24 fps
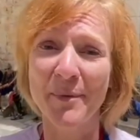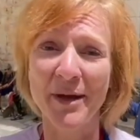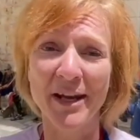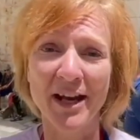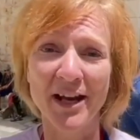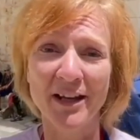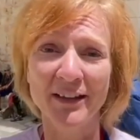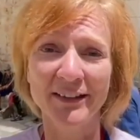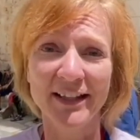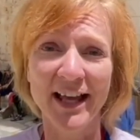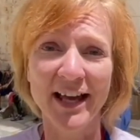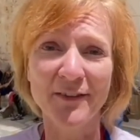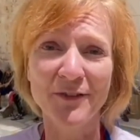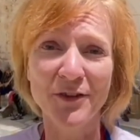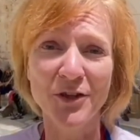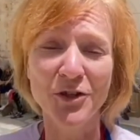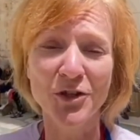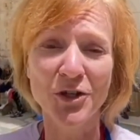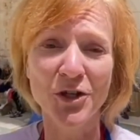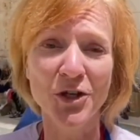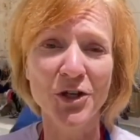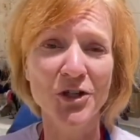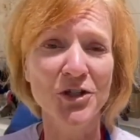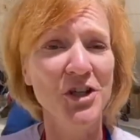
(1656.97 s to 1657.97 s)
and unlocked the
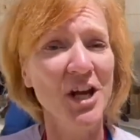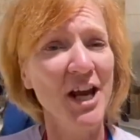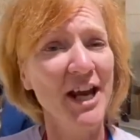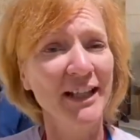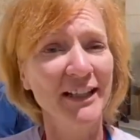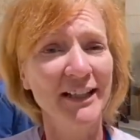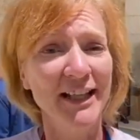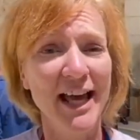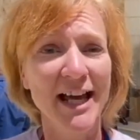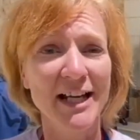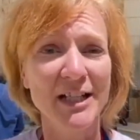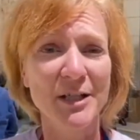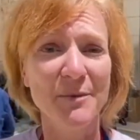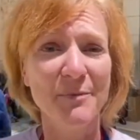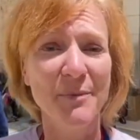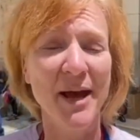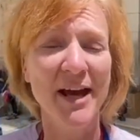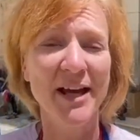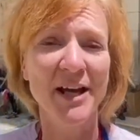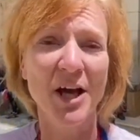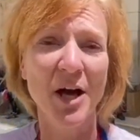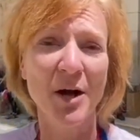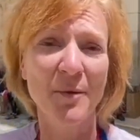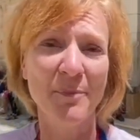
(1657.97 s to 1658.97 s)
church and locked it
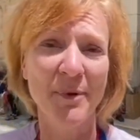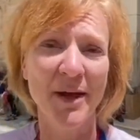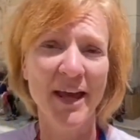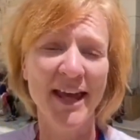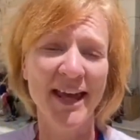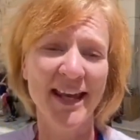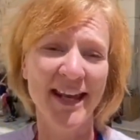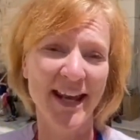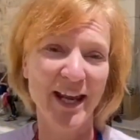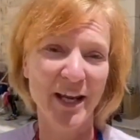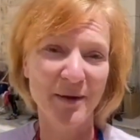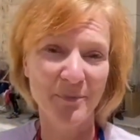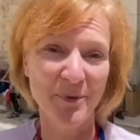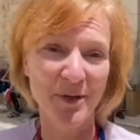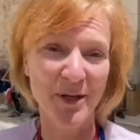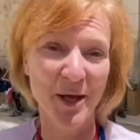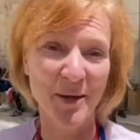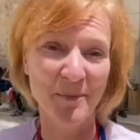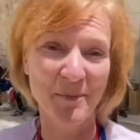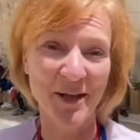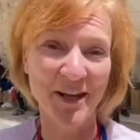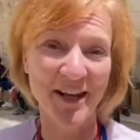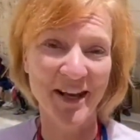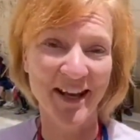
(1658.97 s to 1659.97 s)
back up at 8
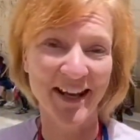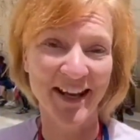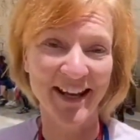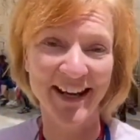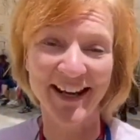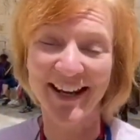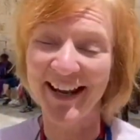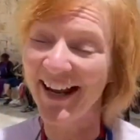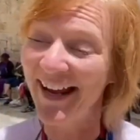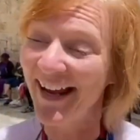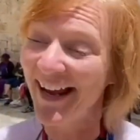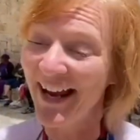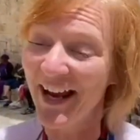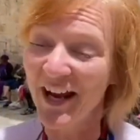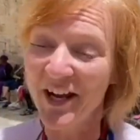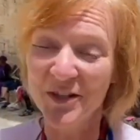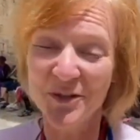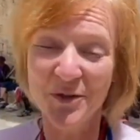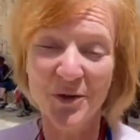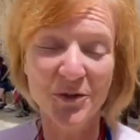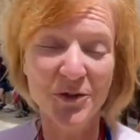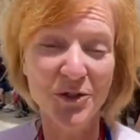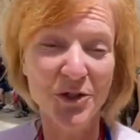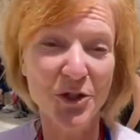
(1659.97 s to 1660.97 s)
p.m. at night.
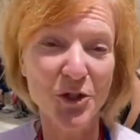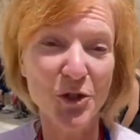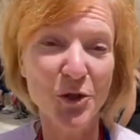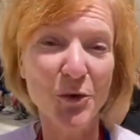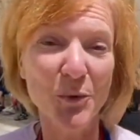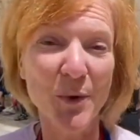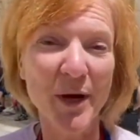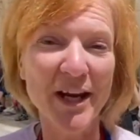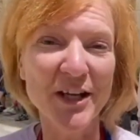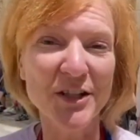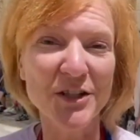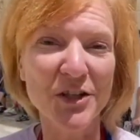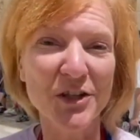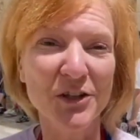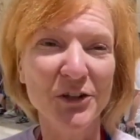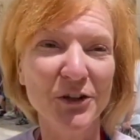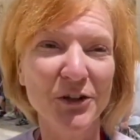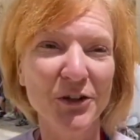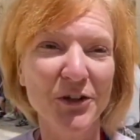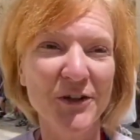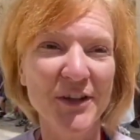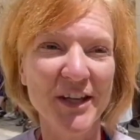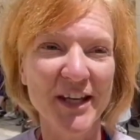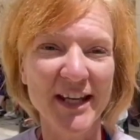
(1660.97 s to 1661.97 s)
So it's just great to
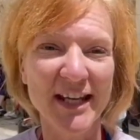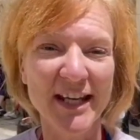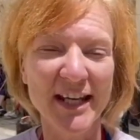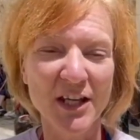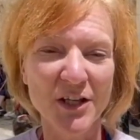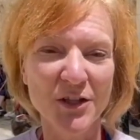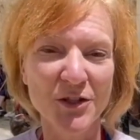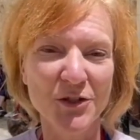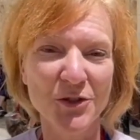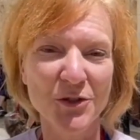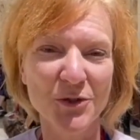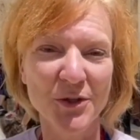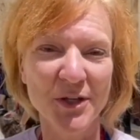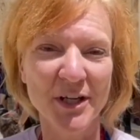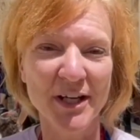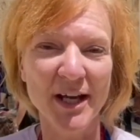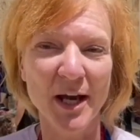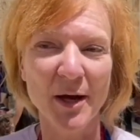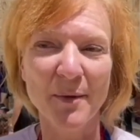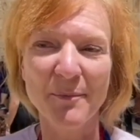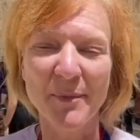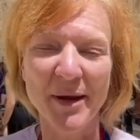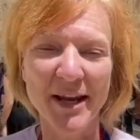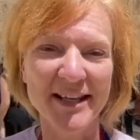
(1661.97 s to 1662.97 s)
learn the history,
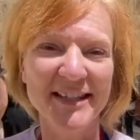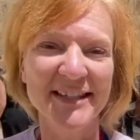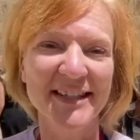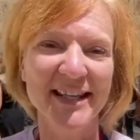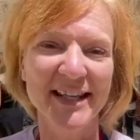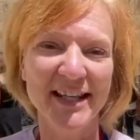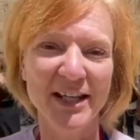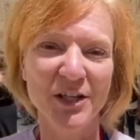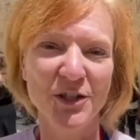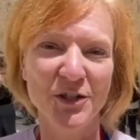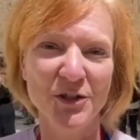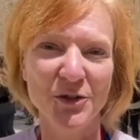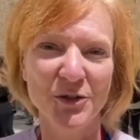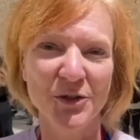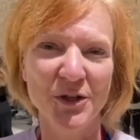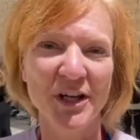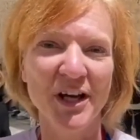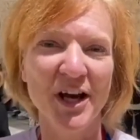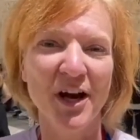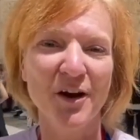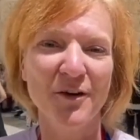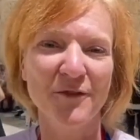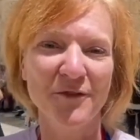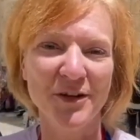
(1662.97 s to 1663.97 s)
amazing
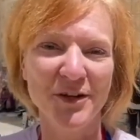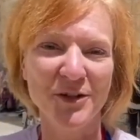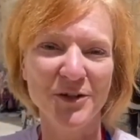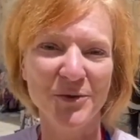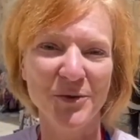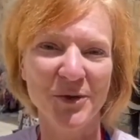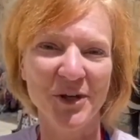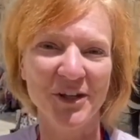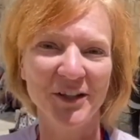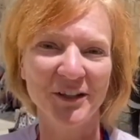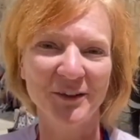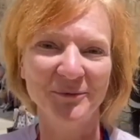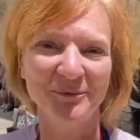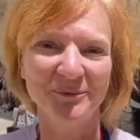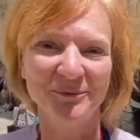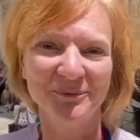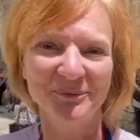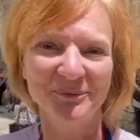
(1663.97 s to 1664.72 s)
history of Israel.